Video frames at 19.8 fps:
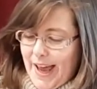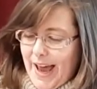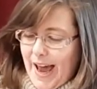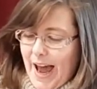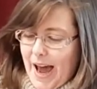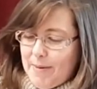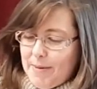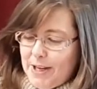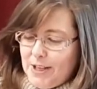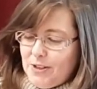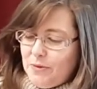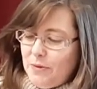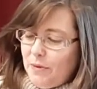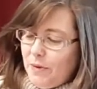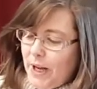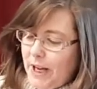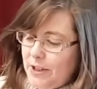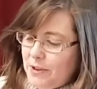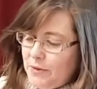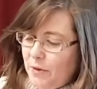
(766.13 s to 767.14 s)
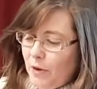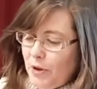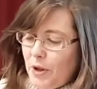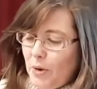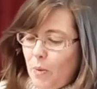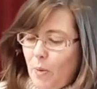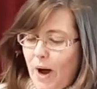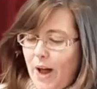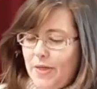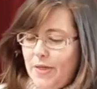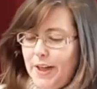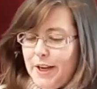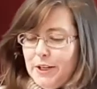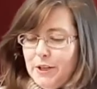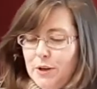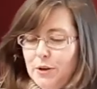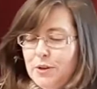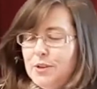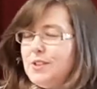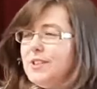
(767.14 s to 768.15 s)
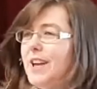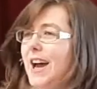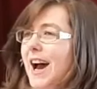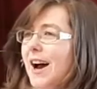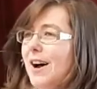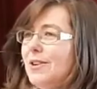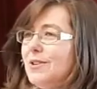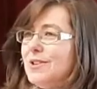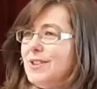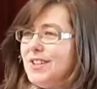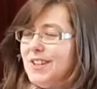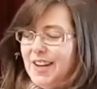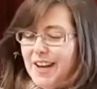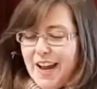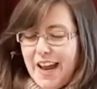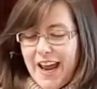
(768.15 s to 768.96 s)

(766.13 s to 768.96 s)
It's for the one that looks out